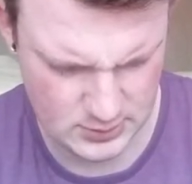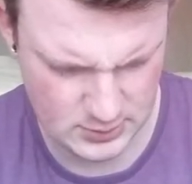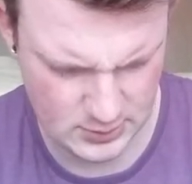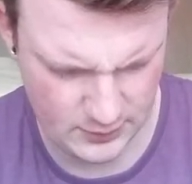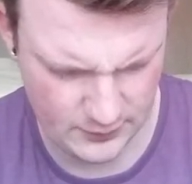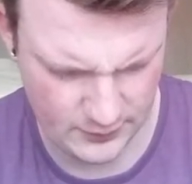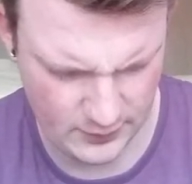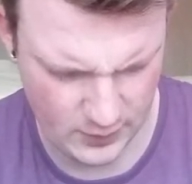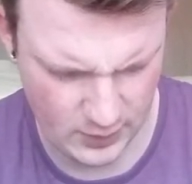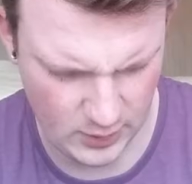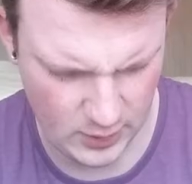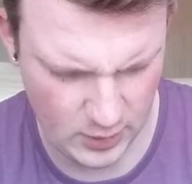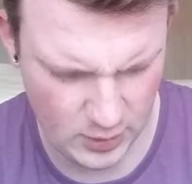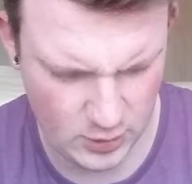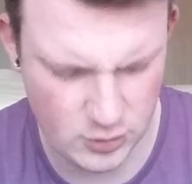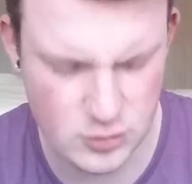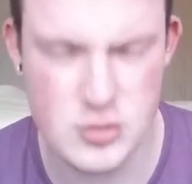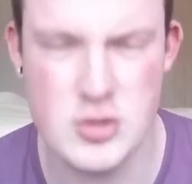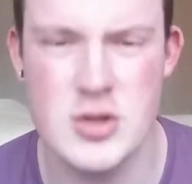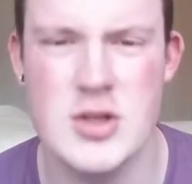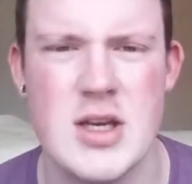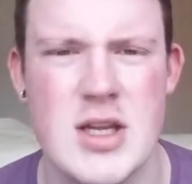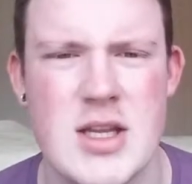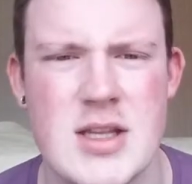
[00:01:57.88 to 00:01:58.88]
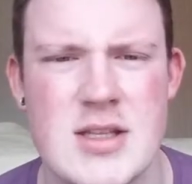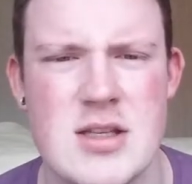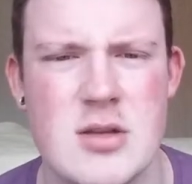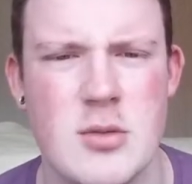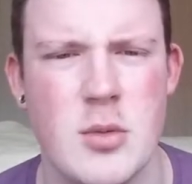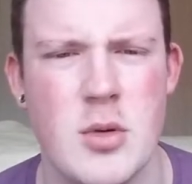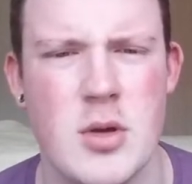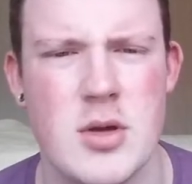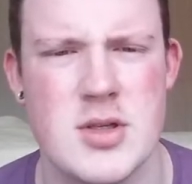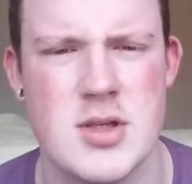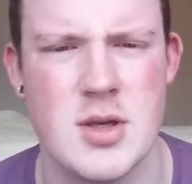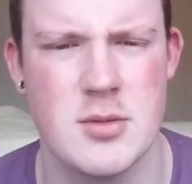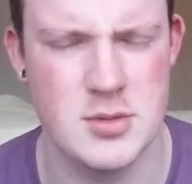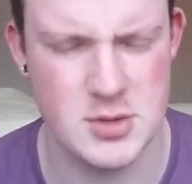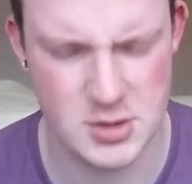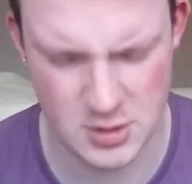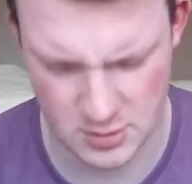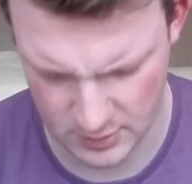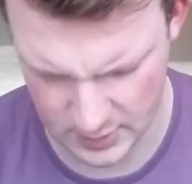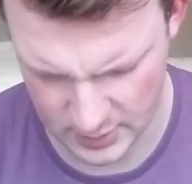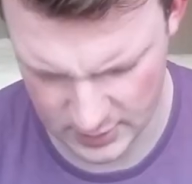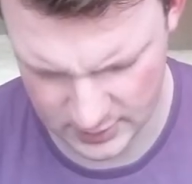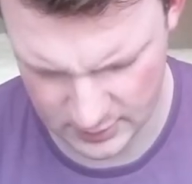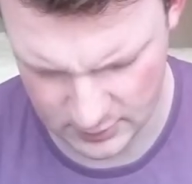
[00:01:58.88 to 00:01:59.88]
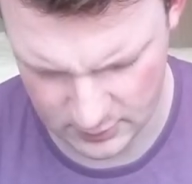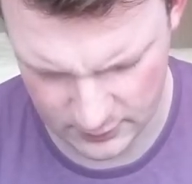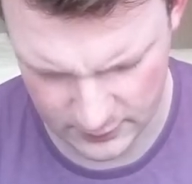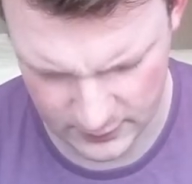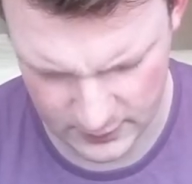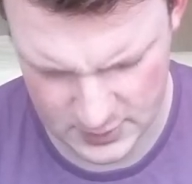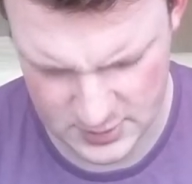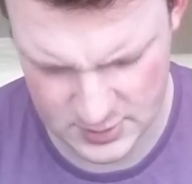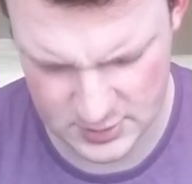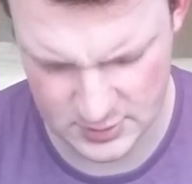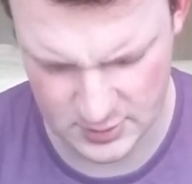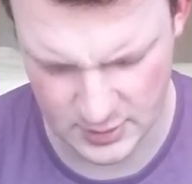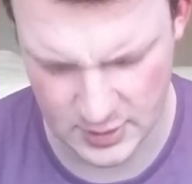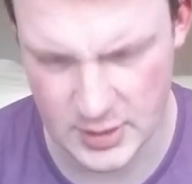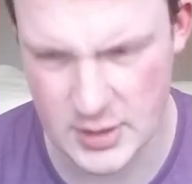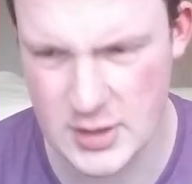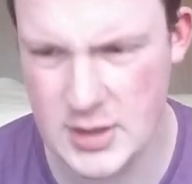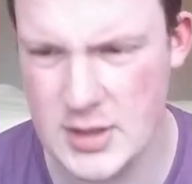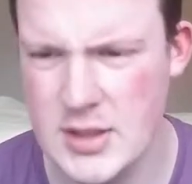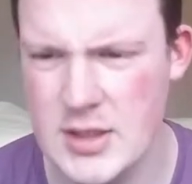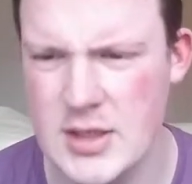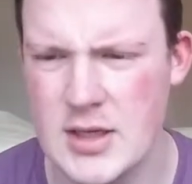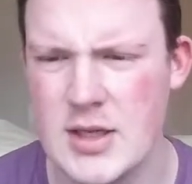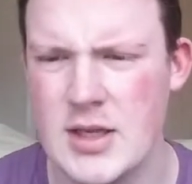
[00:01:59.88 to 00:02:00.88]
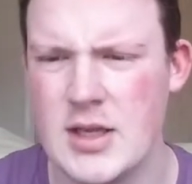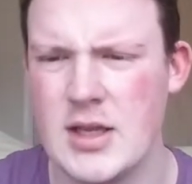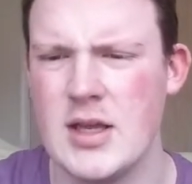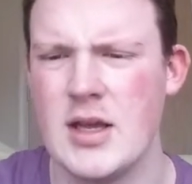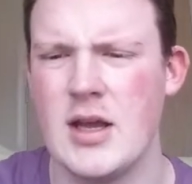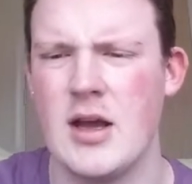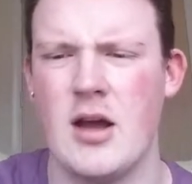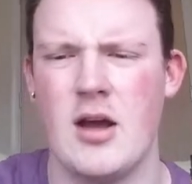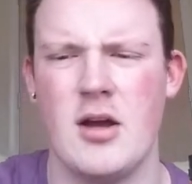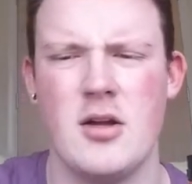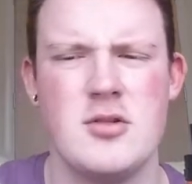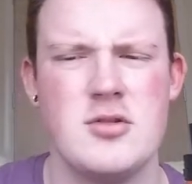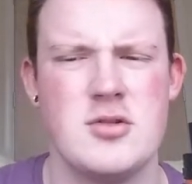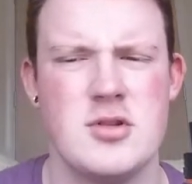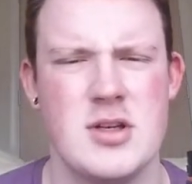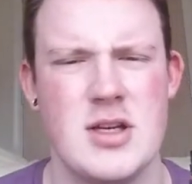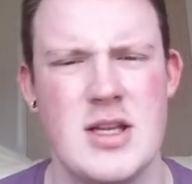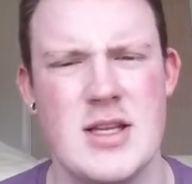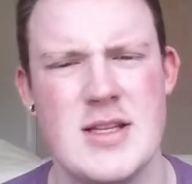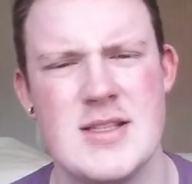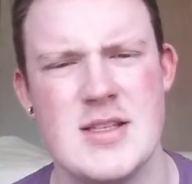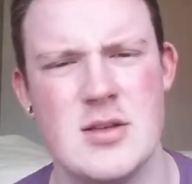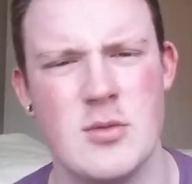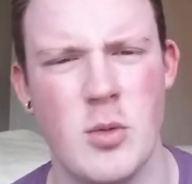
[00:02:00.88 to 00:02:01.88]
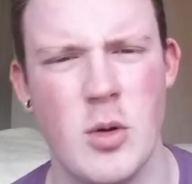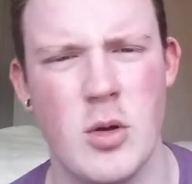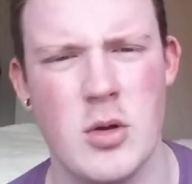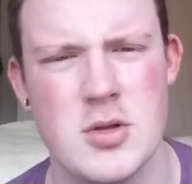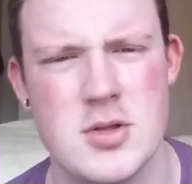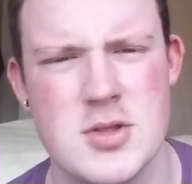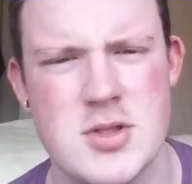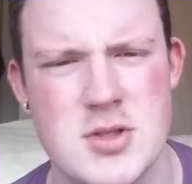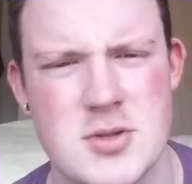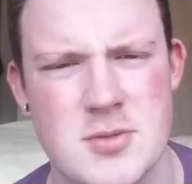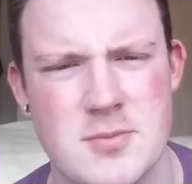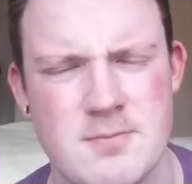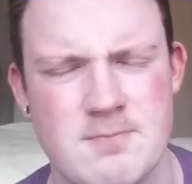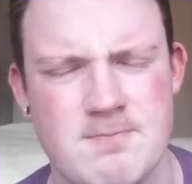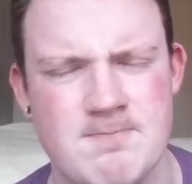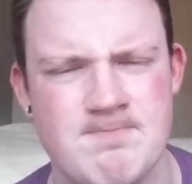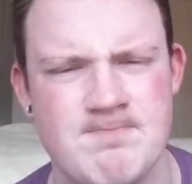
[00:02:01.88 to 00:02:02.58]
Of 180 watts, I was correct in the first try. 180 watts.